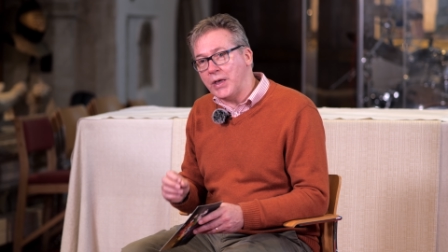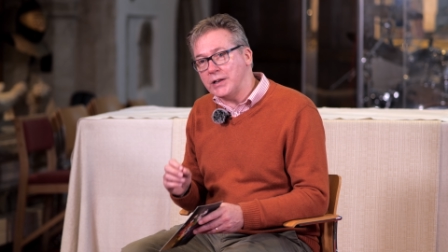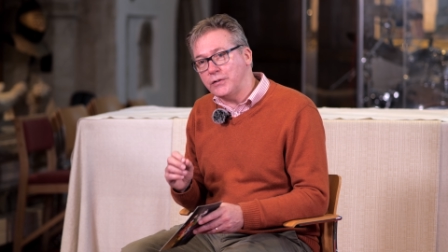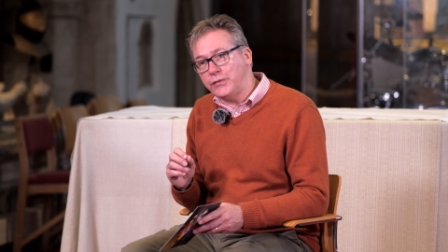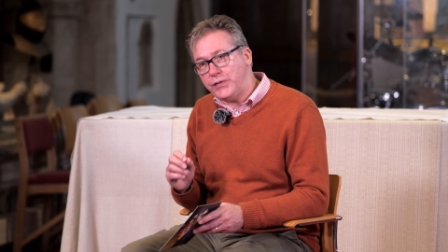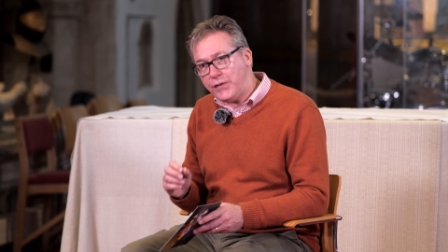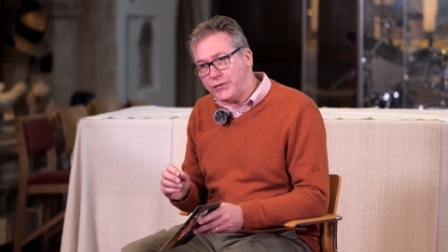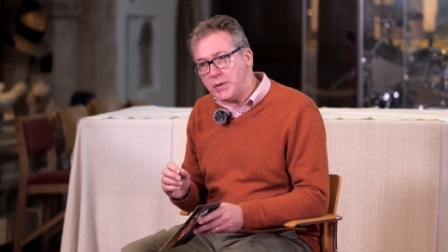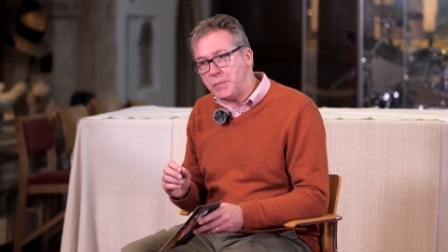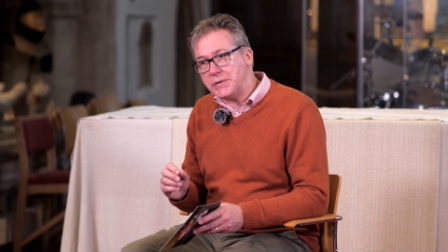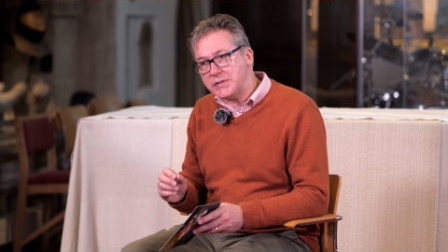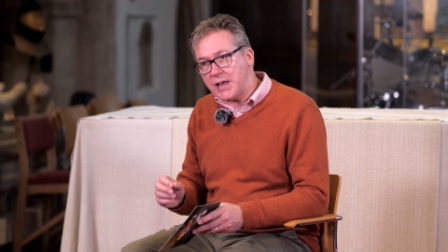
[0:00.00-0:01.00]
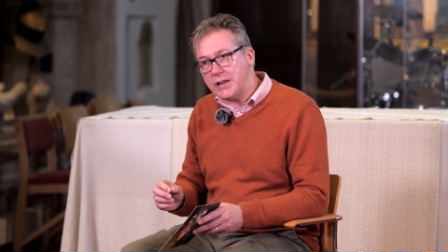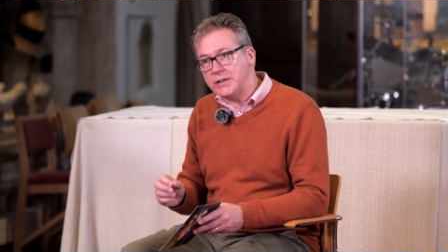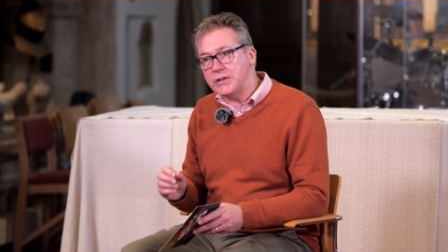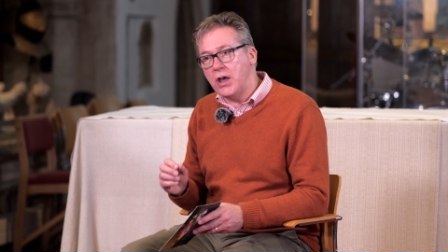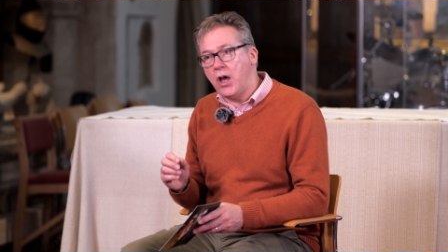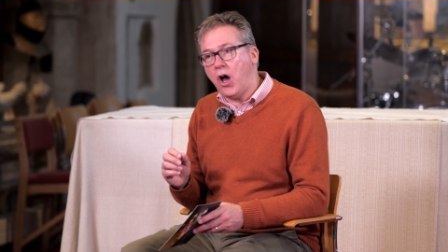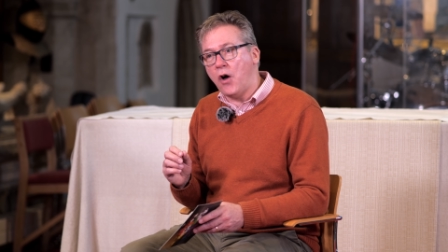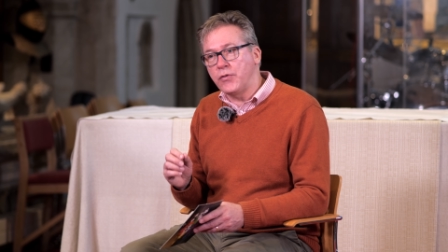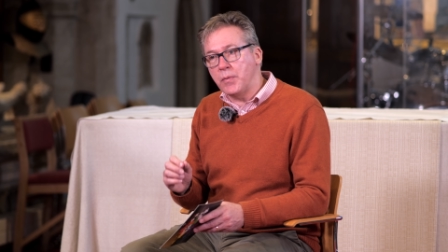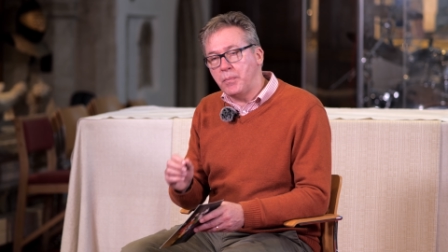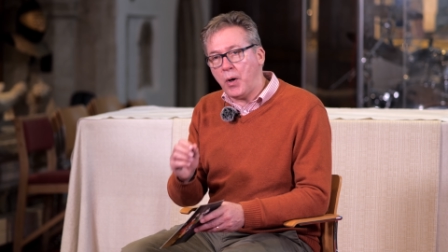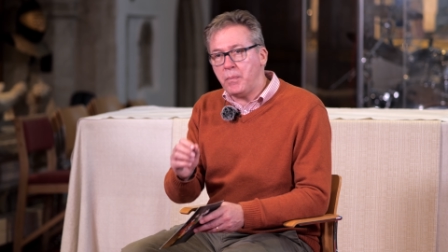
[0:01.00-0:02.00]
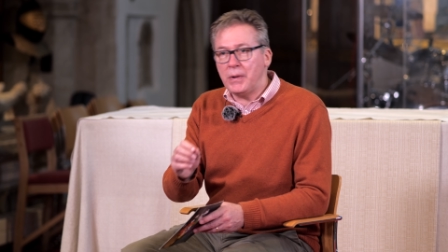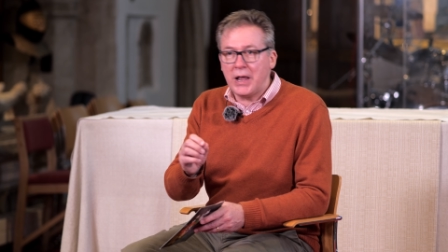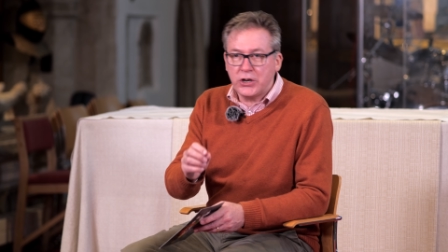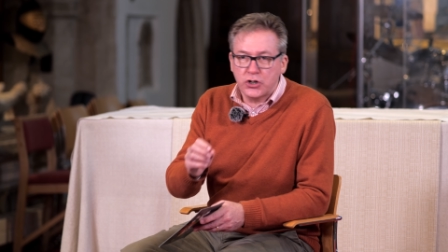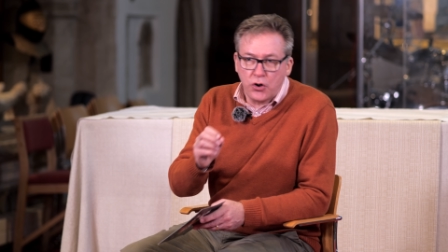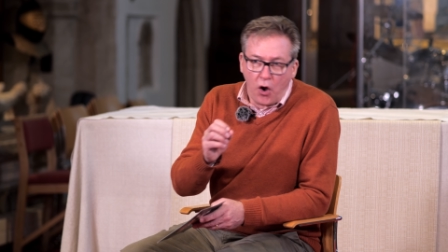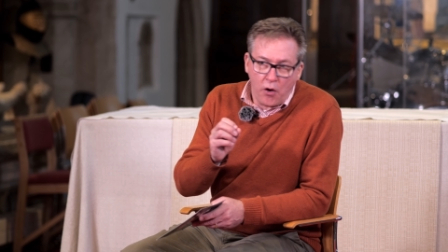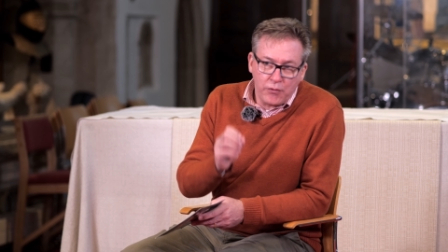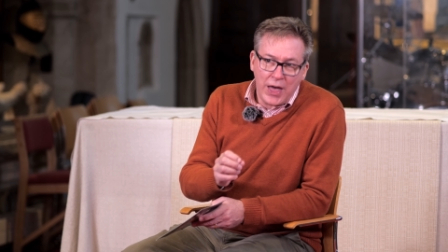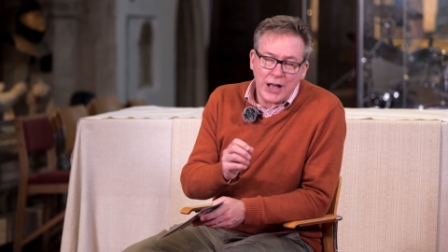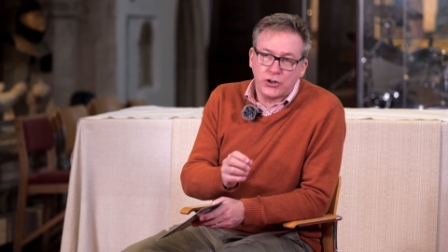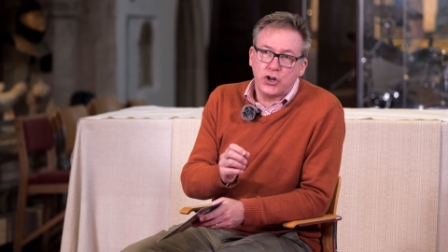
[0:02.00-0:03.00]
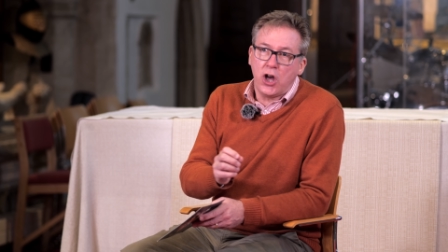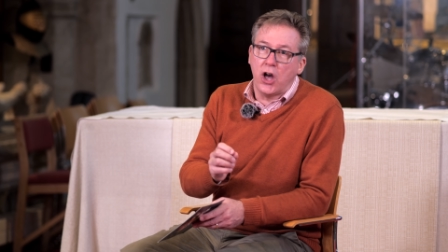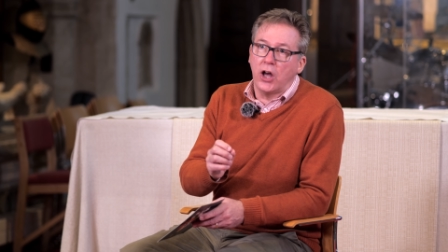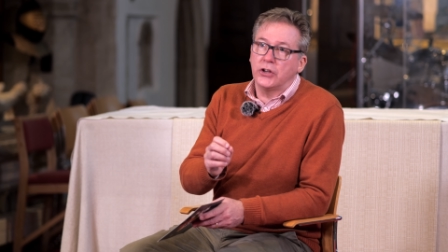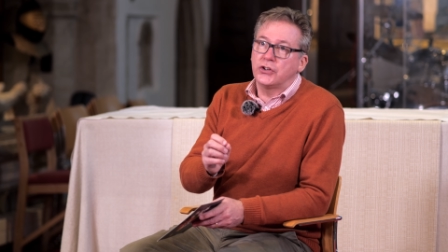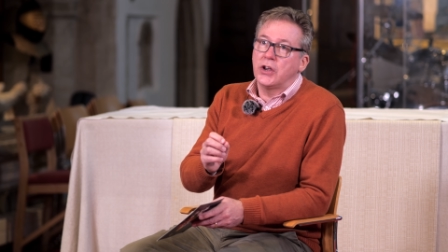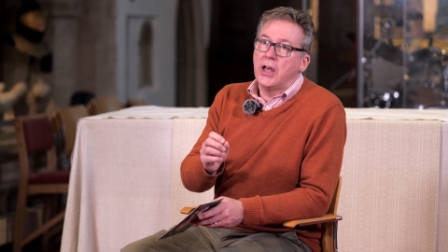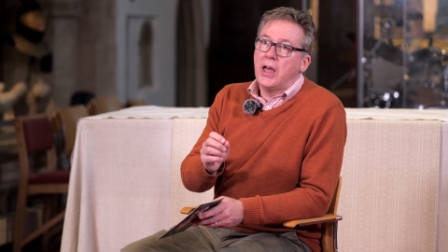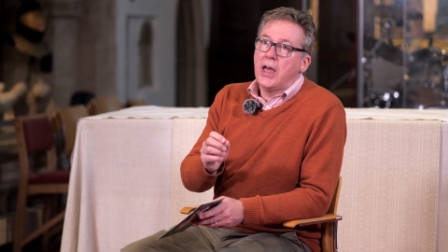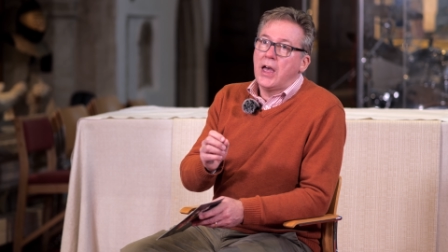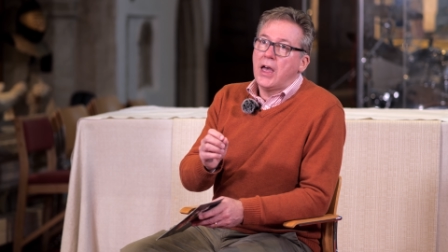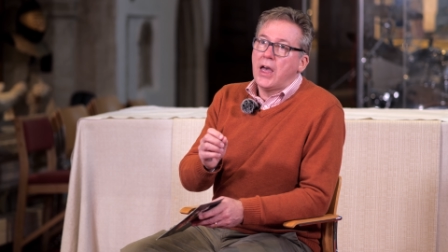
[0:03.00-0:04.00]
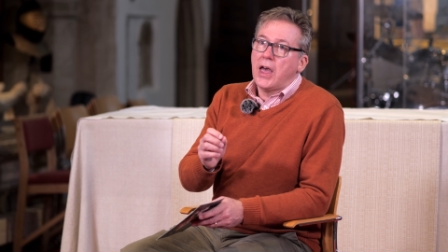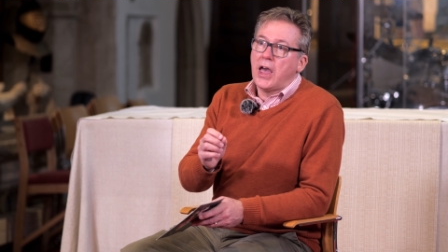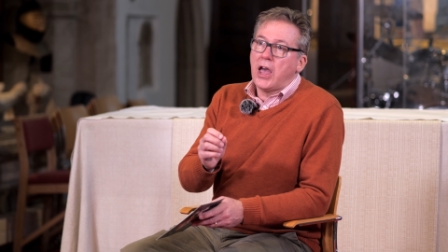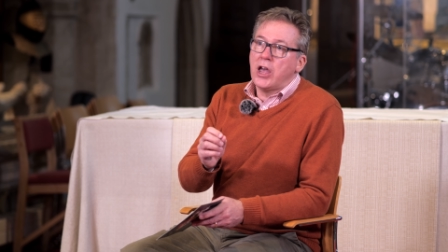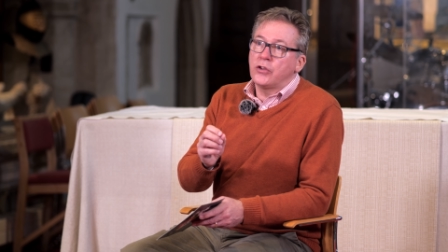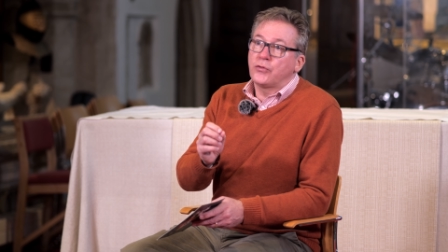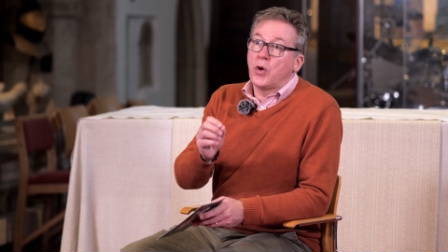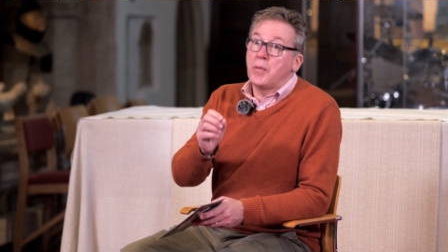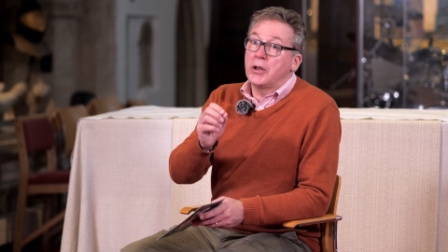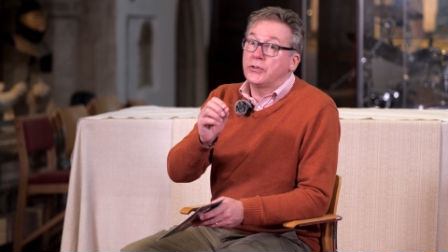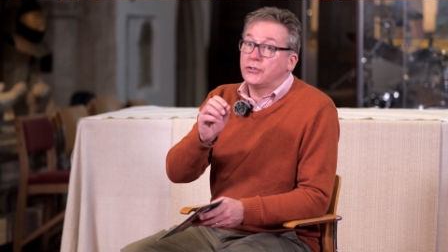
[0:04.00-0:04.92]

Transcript: that's 50% of the population of that church, is from a